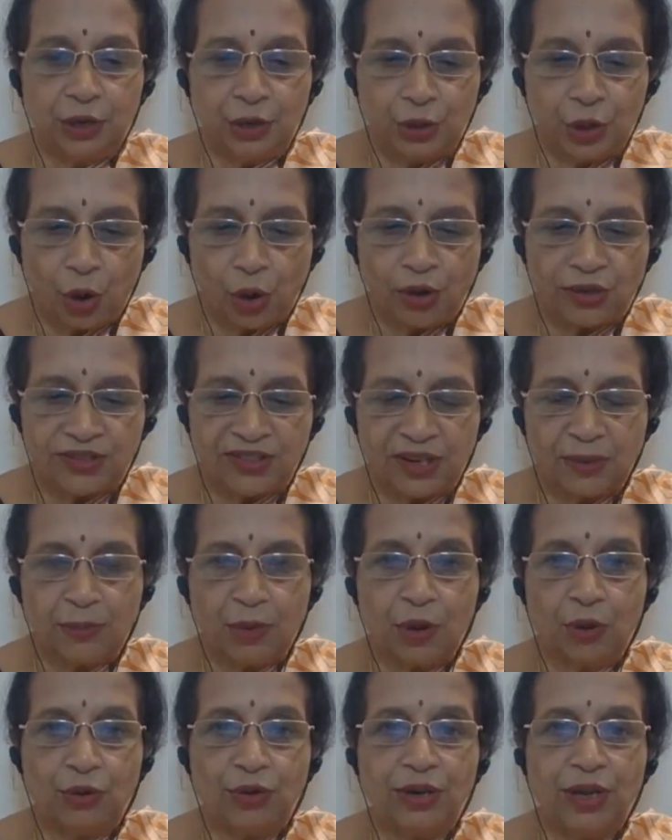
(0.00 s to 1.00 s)
talks
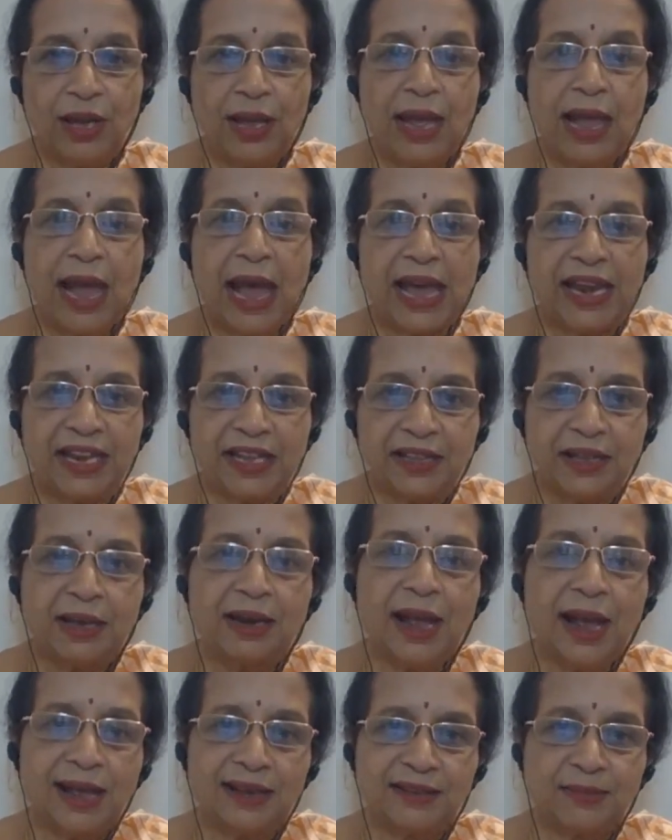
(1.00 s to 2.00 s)
about
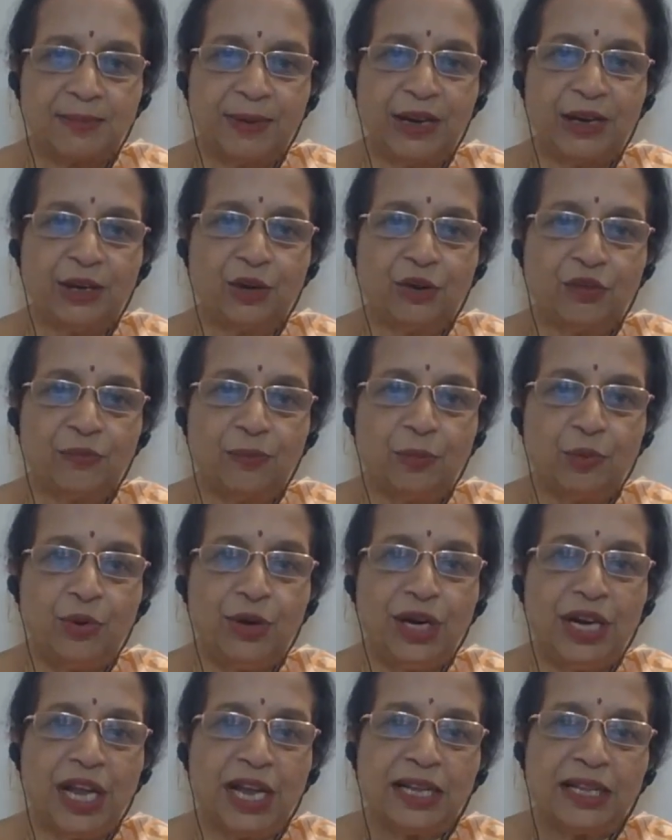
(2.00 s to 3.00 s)
another aspect of
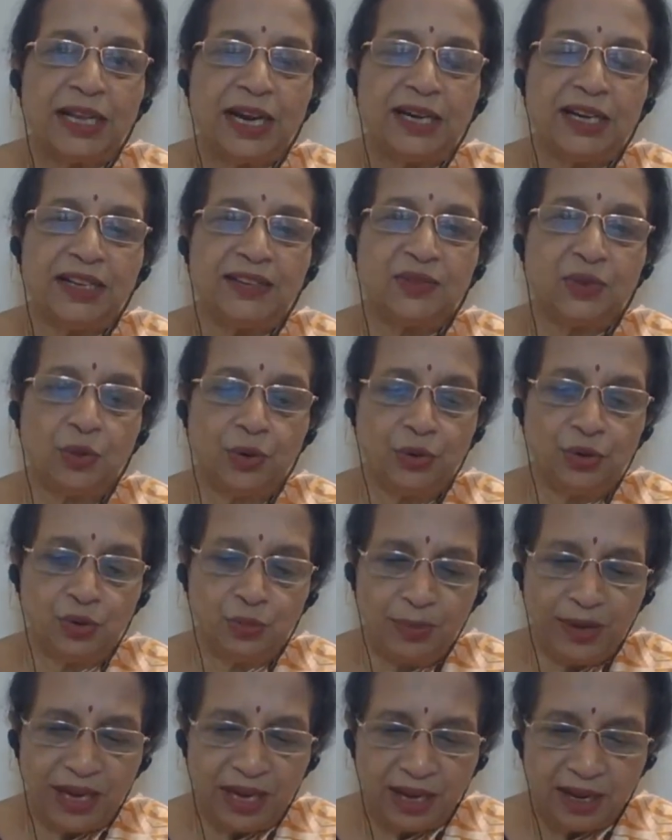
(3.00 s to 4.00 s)
punya that is going to
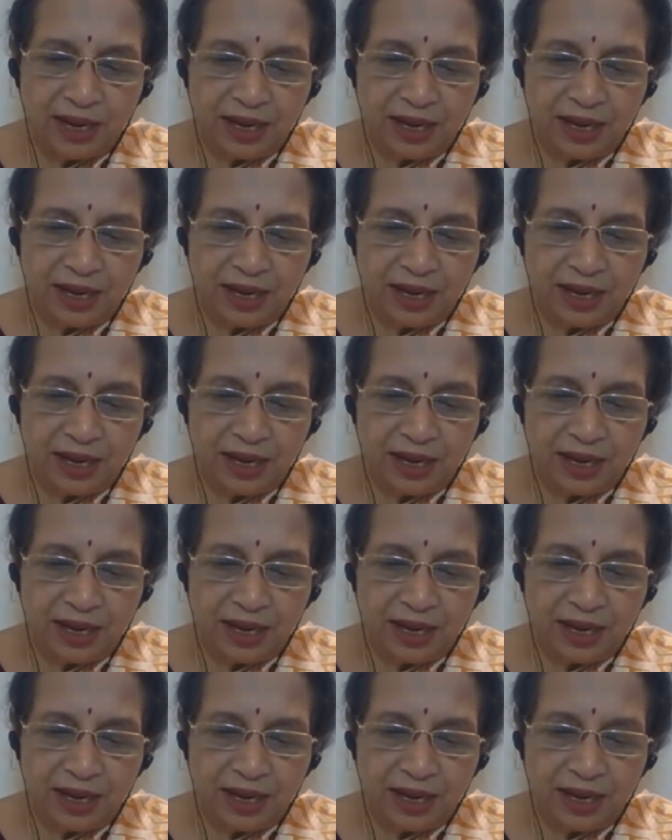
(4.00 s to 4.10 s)
be